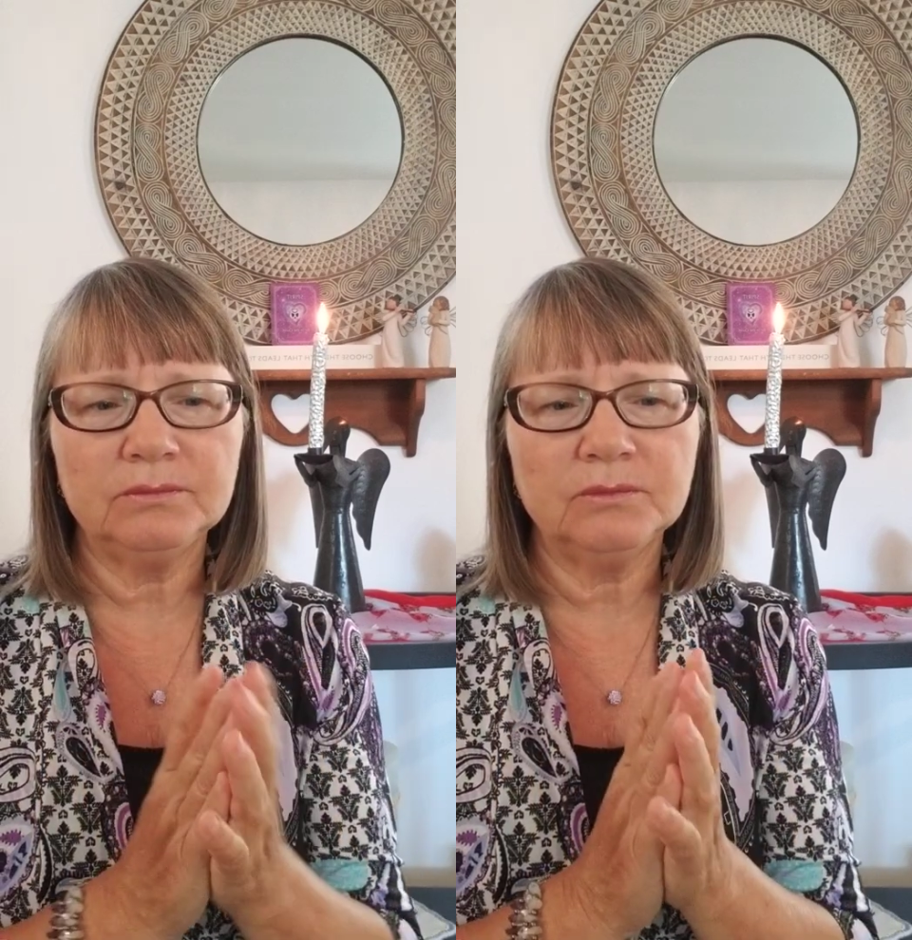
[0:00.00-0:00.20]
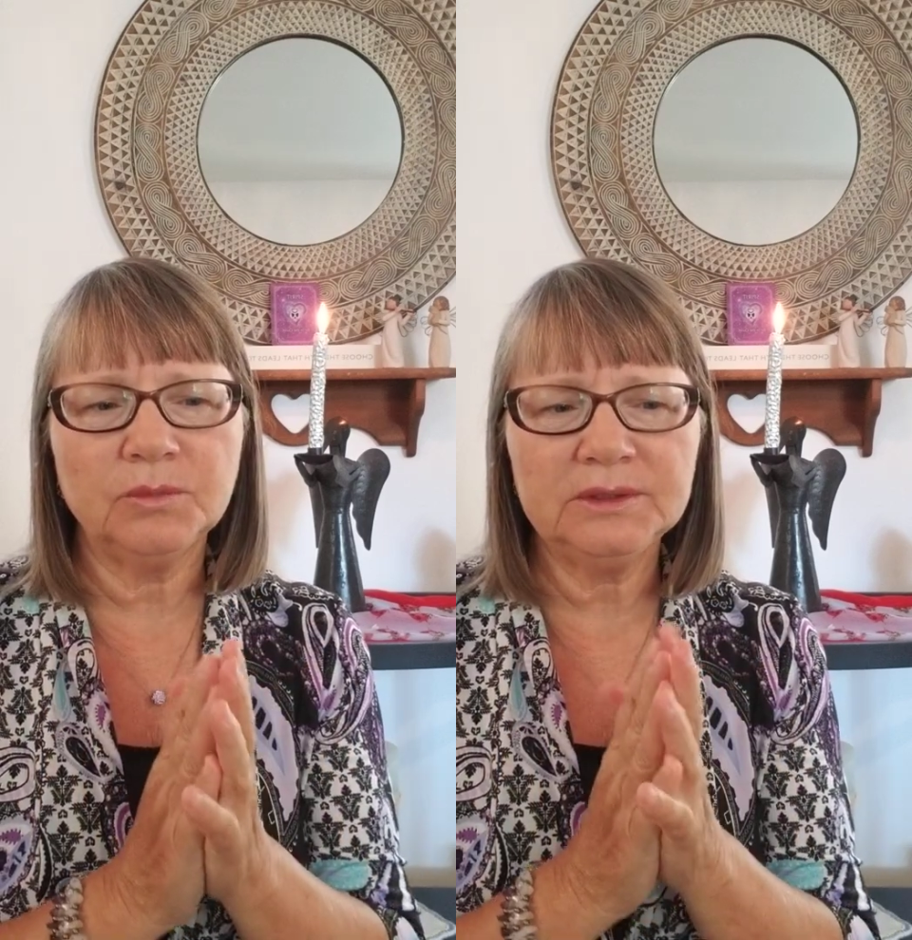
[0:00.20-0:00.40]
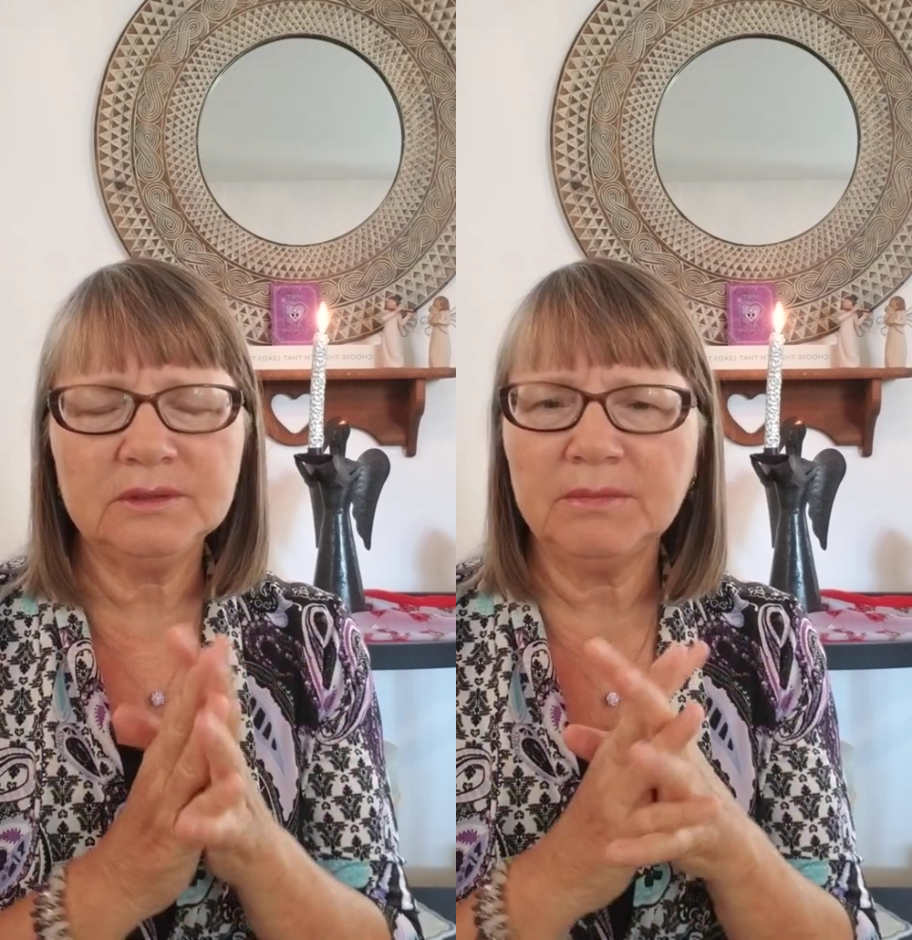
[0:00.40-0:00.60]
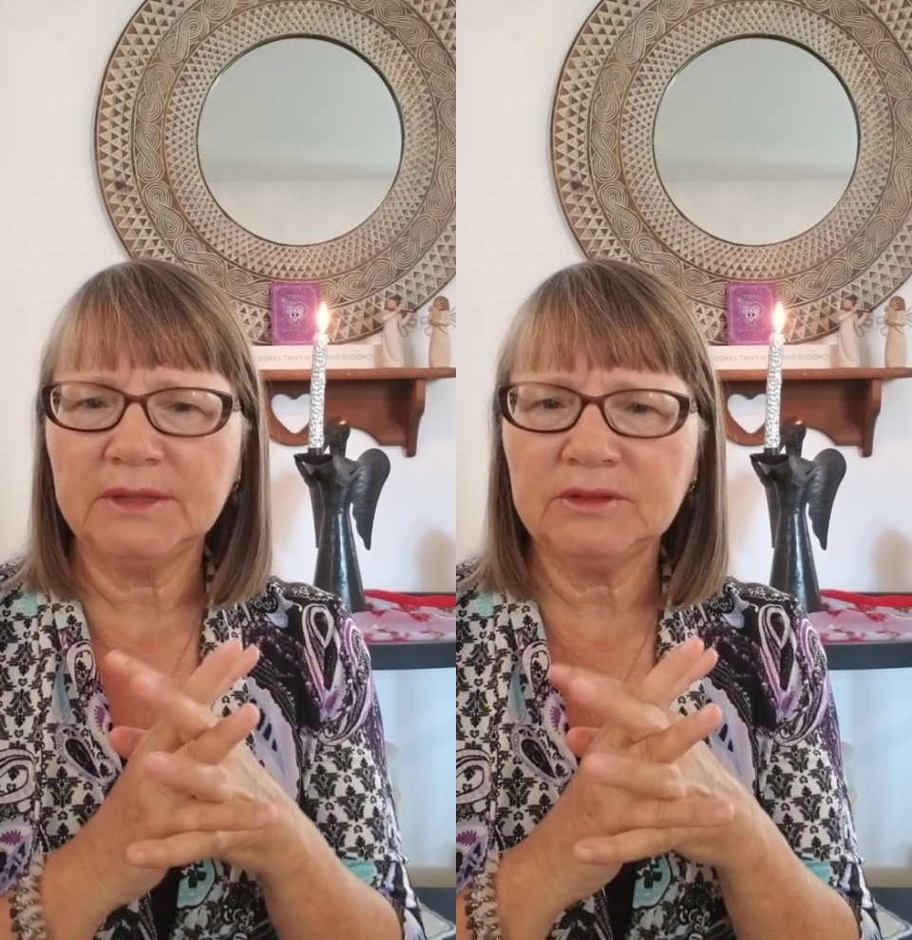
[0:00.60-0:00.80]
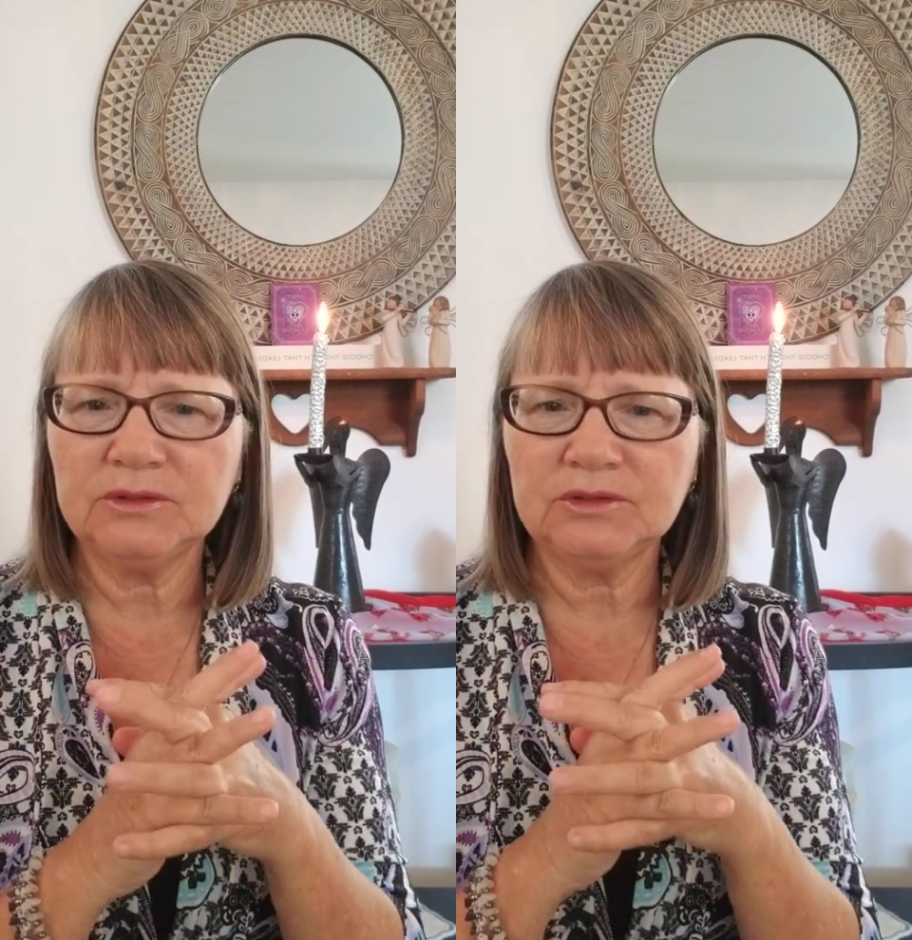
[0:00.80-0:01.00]
once a
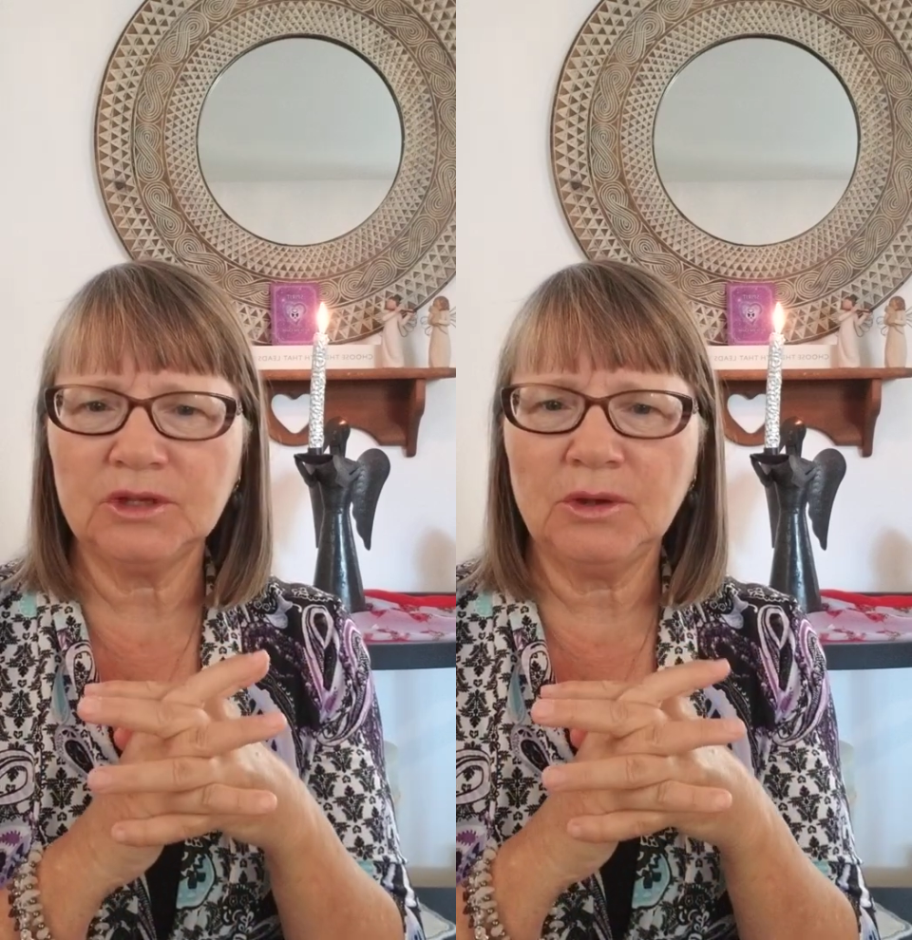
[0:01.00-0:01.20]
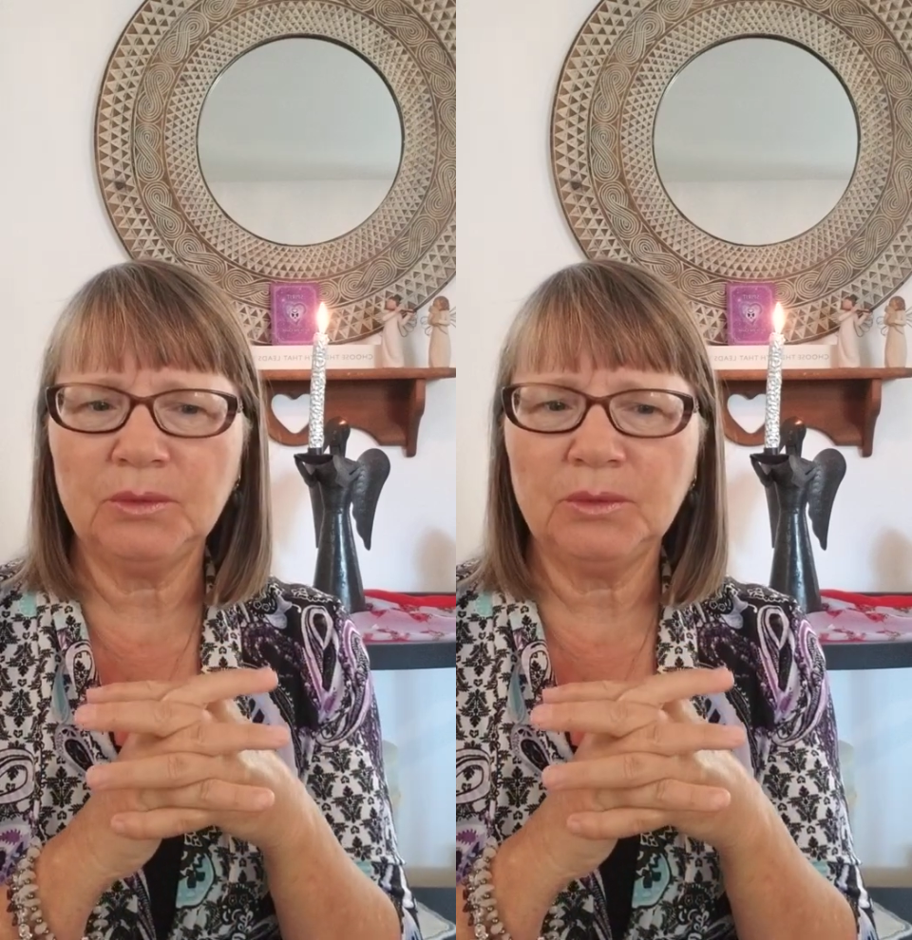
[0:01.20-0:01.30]
month or so,